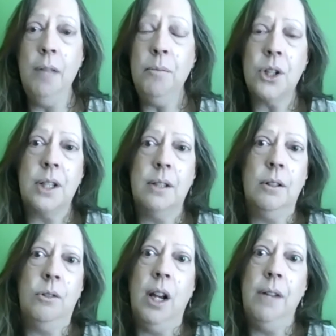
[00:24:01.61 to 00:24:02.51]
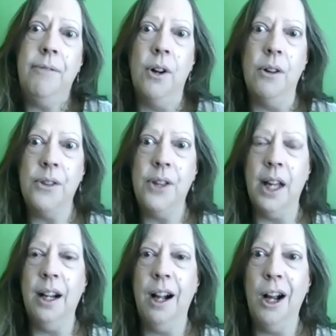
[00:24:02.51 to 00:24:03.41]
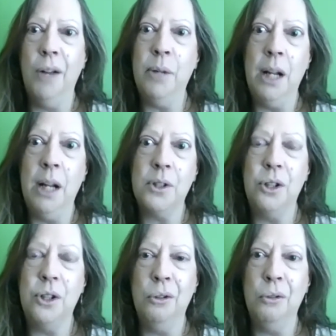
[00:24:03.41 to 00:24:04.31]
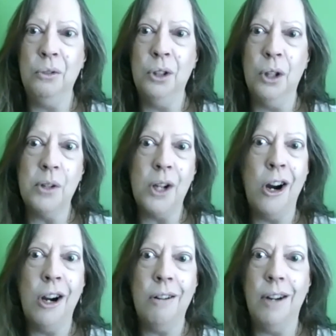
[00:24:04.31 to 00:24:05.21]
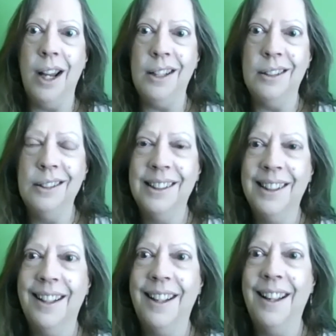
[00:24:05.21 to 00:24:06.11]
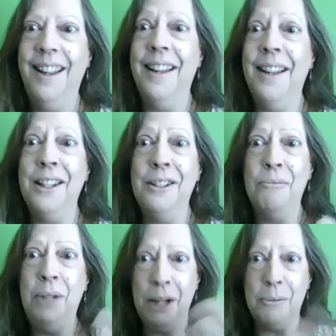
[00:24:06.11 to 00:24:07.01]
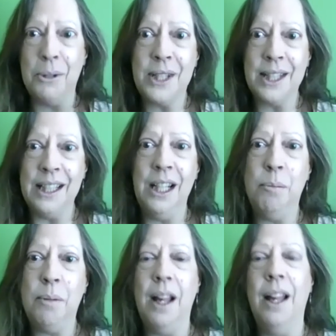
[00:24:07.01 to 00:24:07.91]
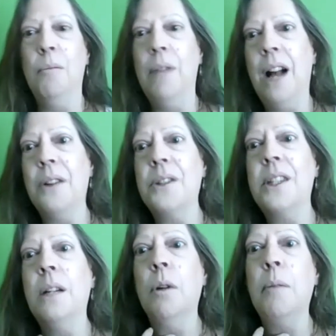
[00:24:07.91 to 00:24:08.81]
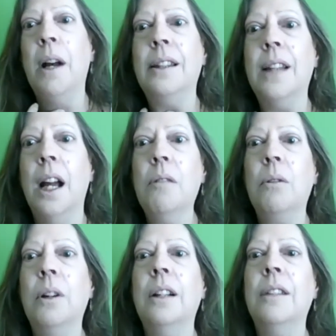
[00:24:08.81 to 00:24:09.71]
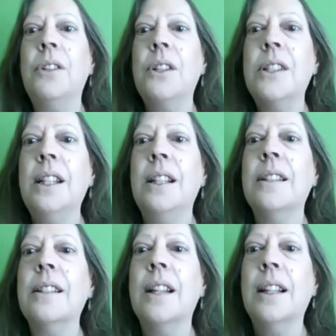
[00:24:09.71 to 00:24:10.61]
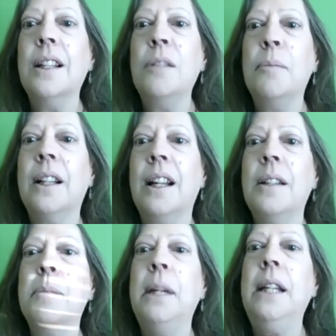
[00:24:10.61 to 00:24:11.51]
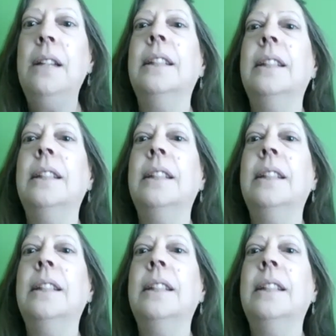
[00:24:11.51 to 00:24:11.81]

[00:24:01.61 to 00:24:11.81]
just grateful that I've been able to lower the heart rate and be able to sleep. And I'm now seeing where my thyroid, I don't know if you can see it, it's a little bit, it's peeling